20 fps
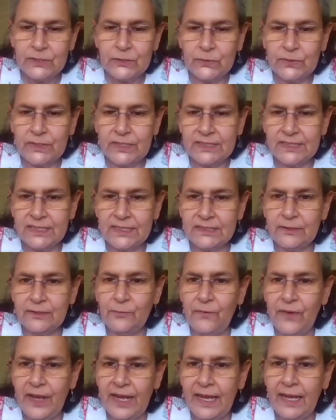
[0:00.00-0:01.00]
So this is
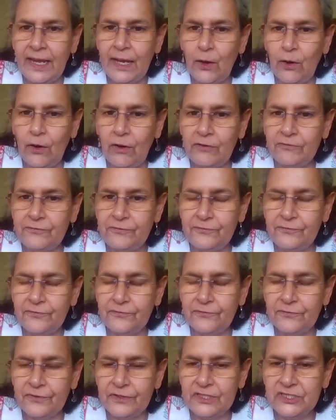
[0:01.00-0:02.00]
a way of
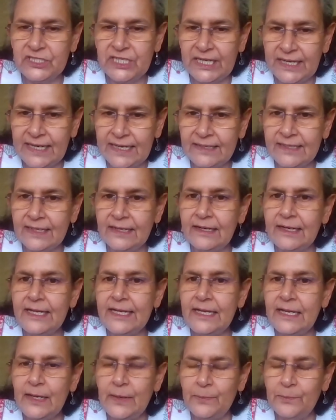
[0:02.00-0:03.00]

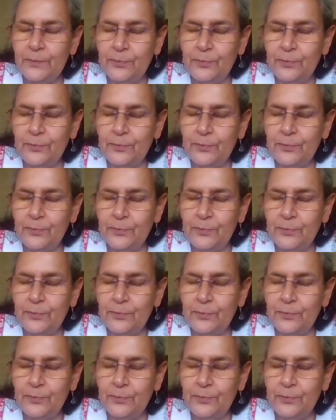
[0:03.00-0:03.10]
genetically